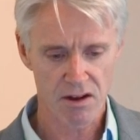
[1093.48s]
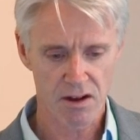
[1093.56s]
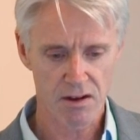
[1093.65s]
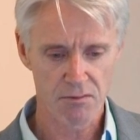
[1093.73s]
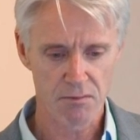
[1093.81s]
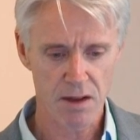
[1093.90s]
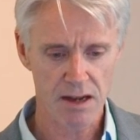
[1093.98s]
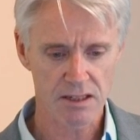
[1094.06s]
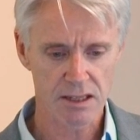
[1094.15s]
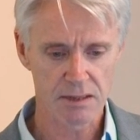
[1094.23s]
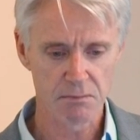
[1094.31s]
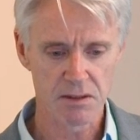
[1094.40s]
I'm
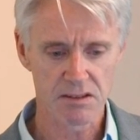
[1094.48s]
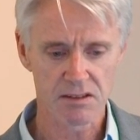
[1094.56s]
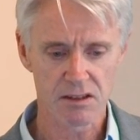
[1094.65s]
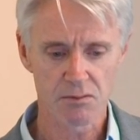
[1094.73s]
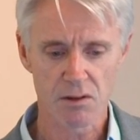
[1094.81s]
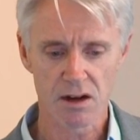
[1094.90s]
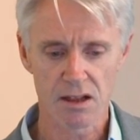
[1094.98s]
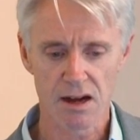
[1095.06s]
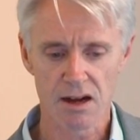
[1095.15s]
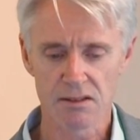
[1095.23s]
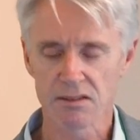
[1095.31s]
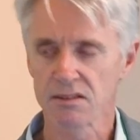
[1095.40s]
actually missing my
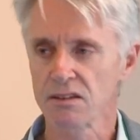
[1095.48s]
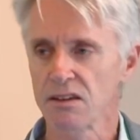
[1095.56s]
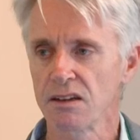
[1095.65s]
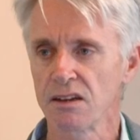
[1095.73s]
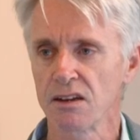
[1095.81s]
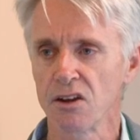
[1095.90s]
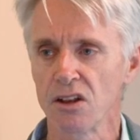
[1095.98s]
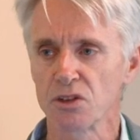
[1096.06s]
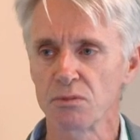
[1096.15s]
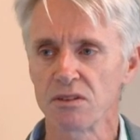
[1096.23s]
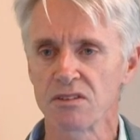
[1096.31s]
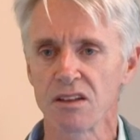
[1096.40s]
last
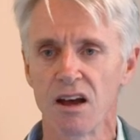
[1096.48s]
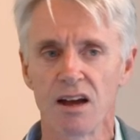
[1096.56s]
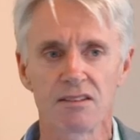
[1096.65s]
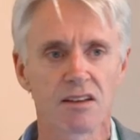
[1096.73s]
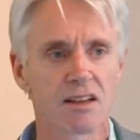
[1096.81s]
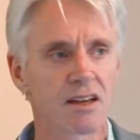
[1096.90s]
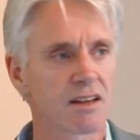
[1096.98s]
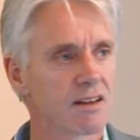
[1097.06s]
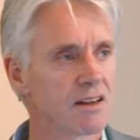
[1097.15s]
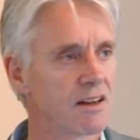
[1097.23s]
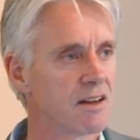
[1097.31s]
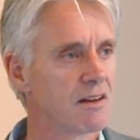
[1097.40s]
acknowledgement slides. I think
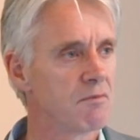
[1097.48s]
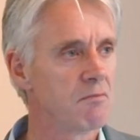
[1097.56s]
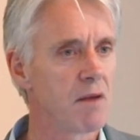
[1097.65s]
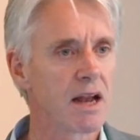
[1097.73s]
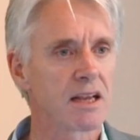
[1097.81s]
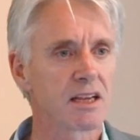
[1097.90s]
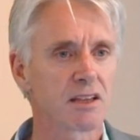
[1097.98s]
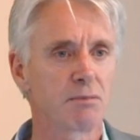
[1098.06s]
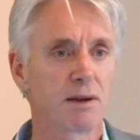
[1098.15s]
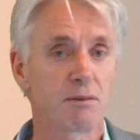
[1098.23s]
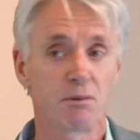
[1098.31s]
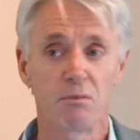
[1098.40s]
many of the
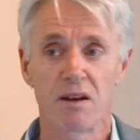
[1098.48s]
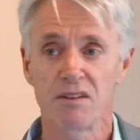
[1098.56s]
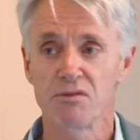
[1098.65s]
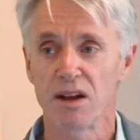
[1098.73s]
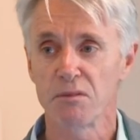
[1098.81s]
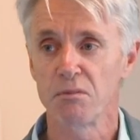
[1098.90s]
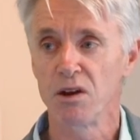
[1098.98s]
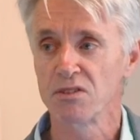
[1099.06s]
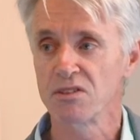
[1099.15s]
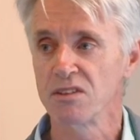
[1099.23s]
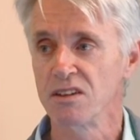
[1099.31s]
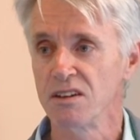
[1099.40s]
people, in fact
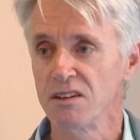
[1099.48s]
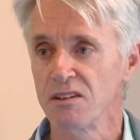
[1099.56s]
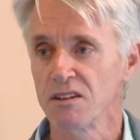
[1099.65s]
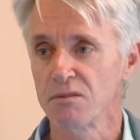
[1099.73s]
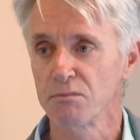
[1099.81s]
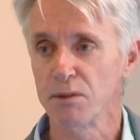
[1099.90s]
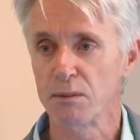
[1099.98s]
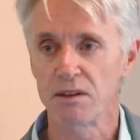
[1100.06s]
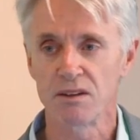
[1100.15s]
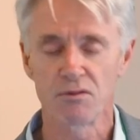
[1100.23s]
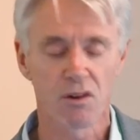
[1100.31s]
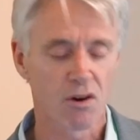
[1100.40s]
most of the people
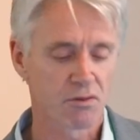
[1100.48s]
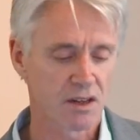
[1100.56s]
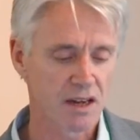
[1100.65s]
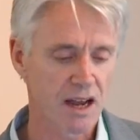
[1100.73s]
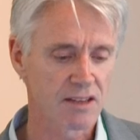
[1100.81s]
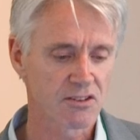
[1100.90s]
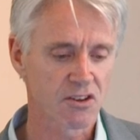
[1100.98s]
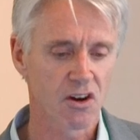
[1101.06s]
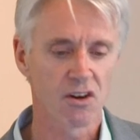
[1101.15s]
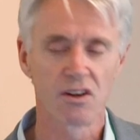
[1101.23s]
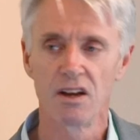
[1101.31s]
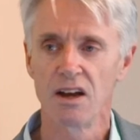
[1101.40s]
involved in ANSCOG